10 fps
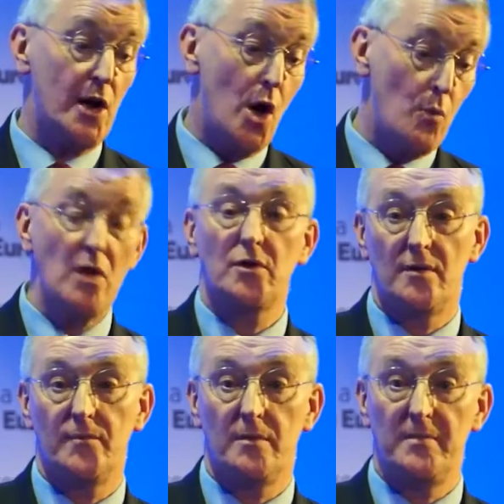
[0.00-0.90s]
And I
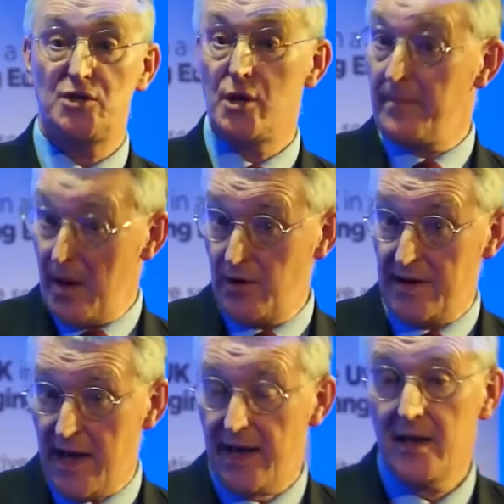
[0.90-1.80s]
welcome that Michel
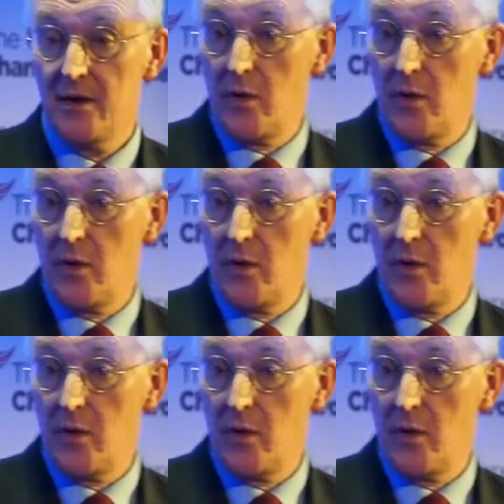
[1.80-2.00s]
Barnier,